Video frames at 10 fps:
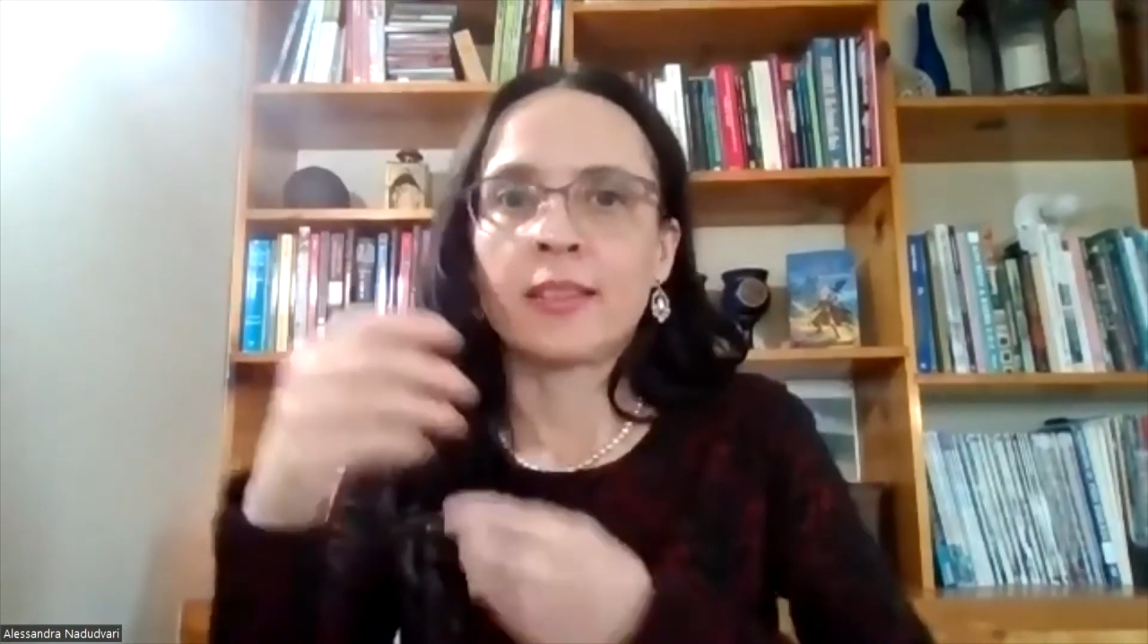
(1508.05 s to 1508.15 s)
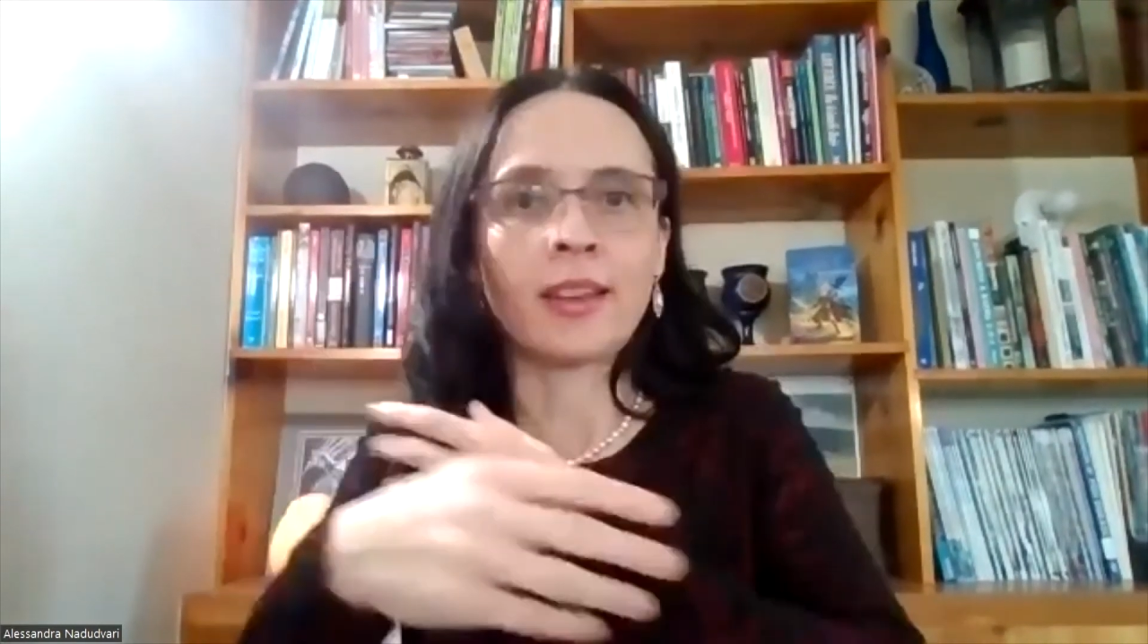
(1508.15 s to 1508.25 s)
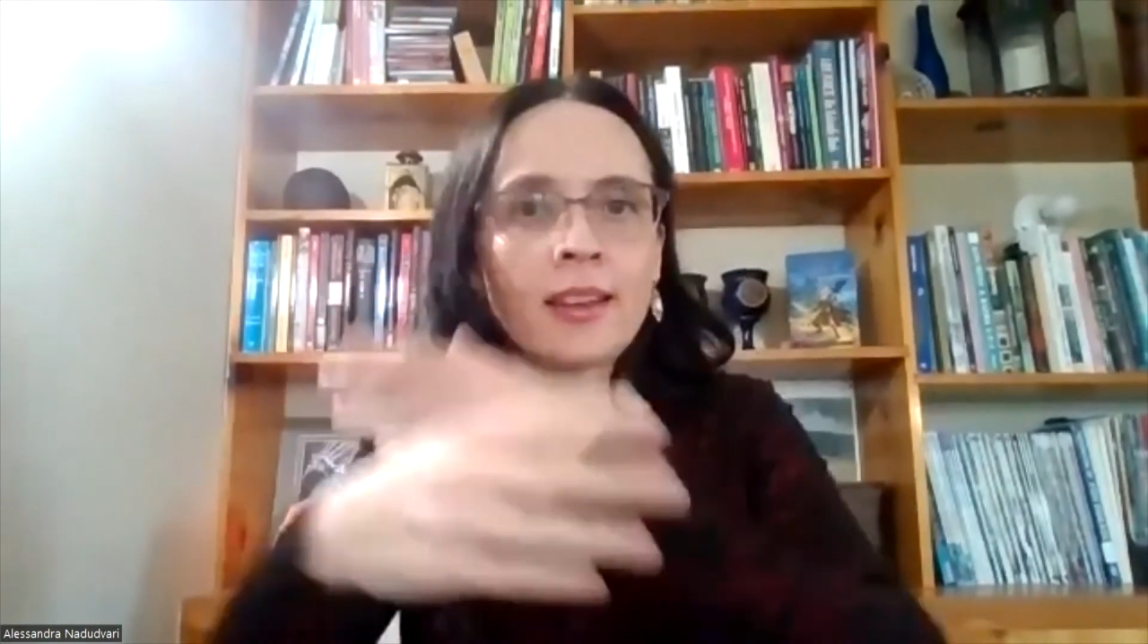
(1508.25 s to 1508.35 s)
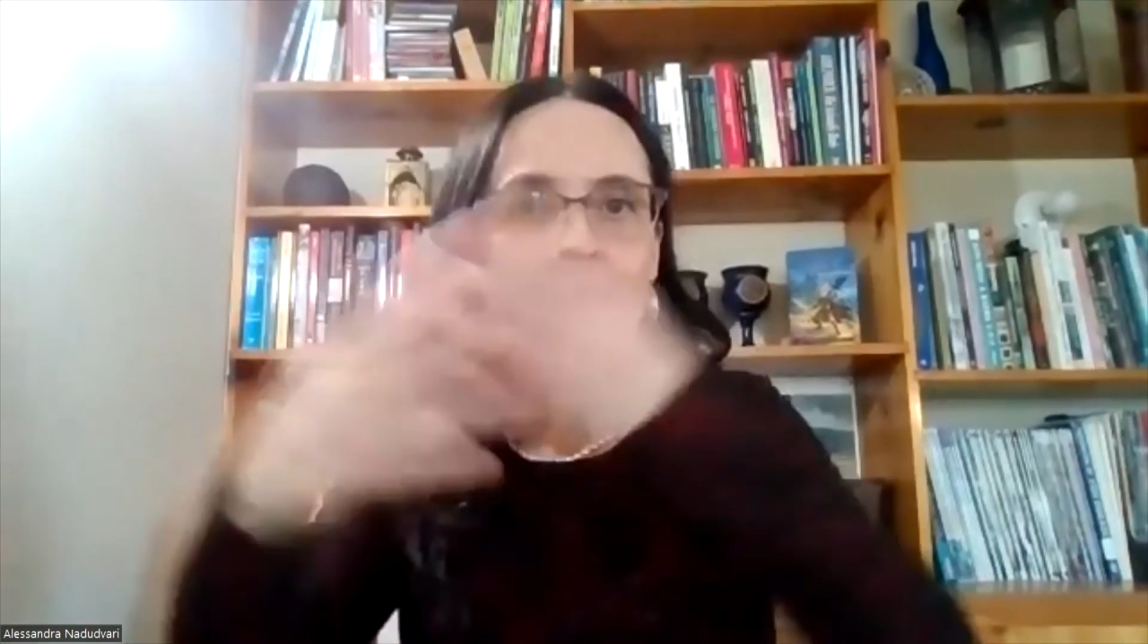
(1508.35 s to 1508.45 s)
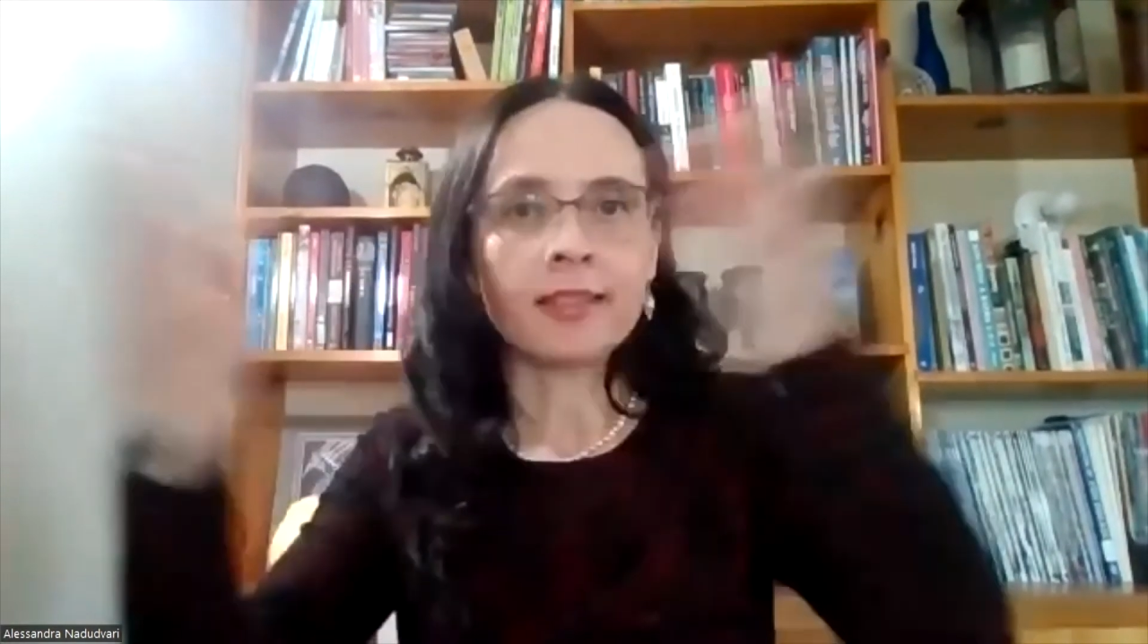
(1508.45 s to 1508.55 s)

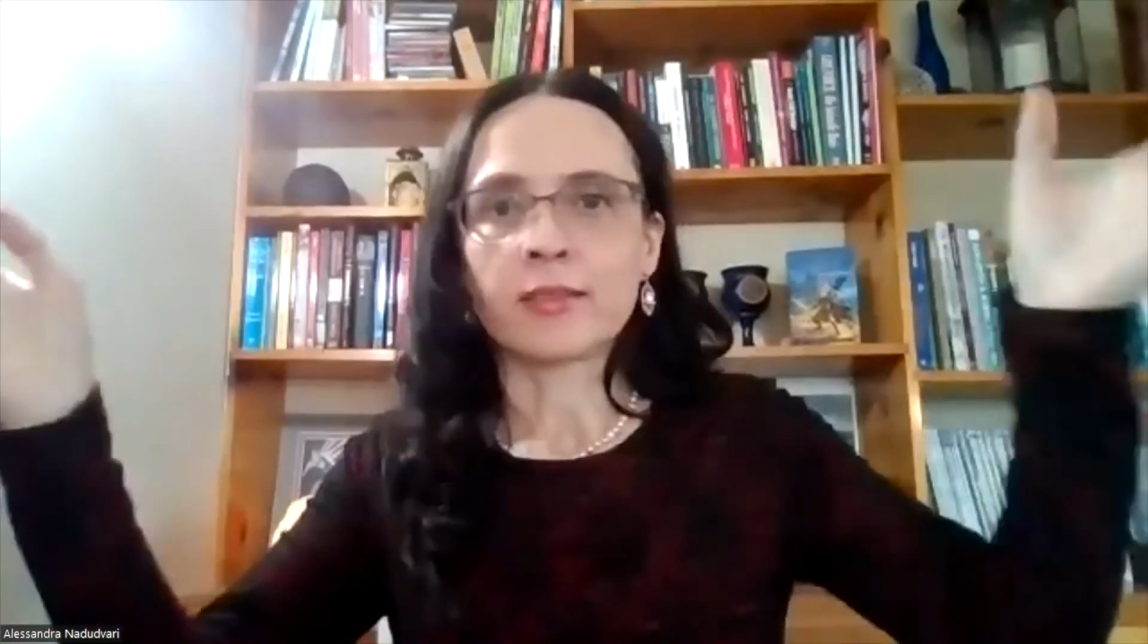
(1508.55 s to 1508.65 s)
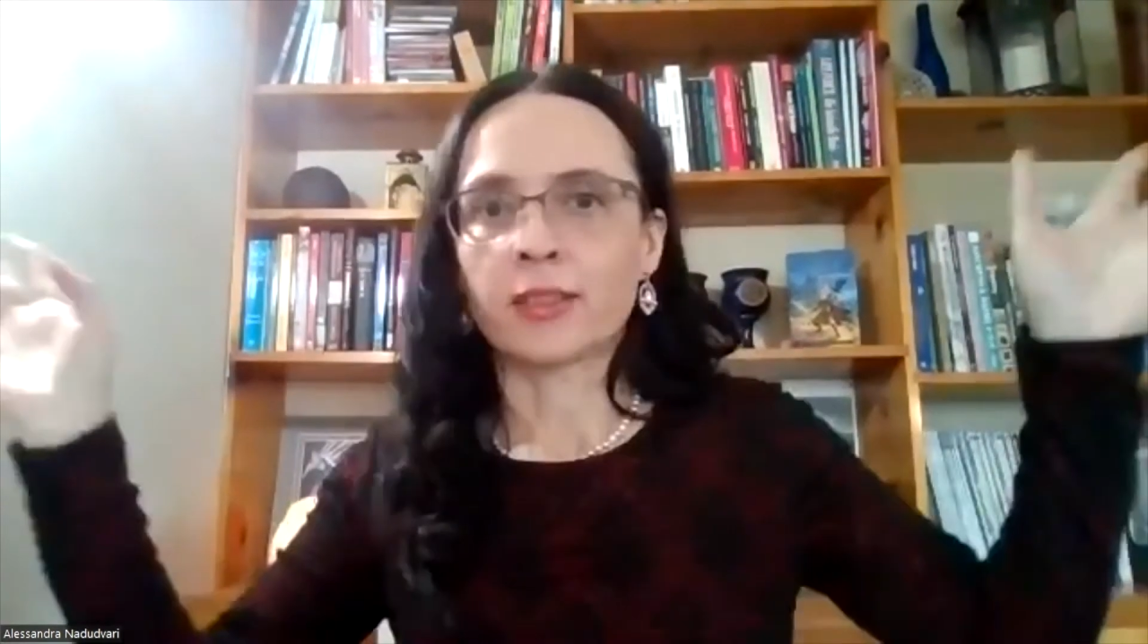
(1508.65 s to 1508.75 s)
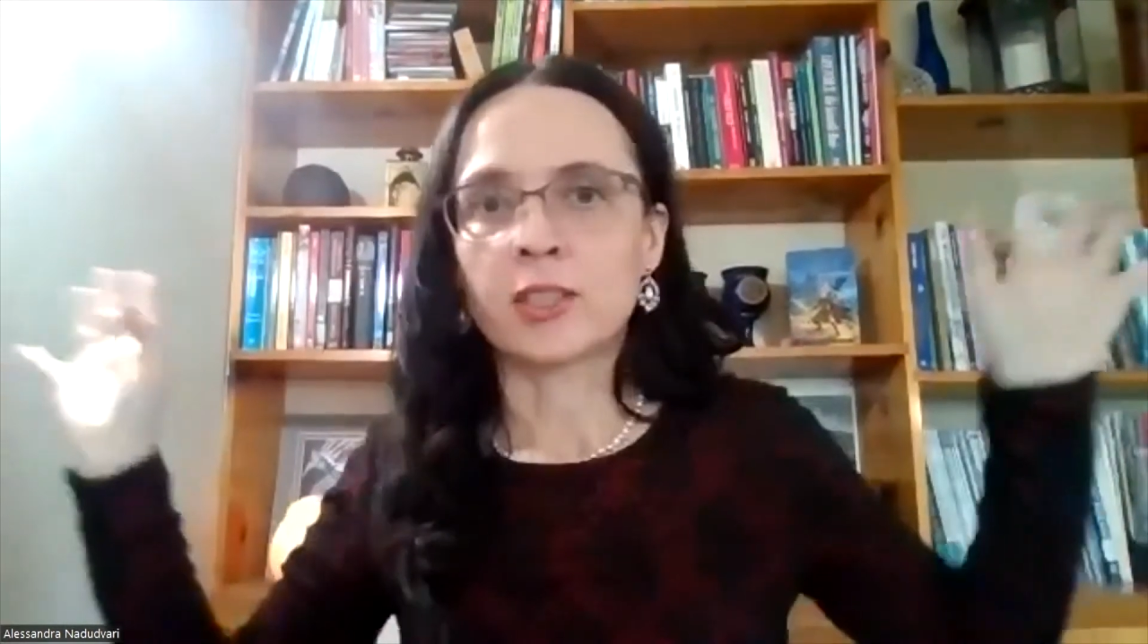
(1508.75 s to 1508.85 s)
and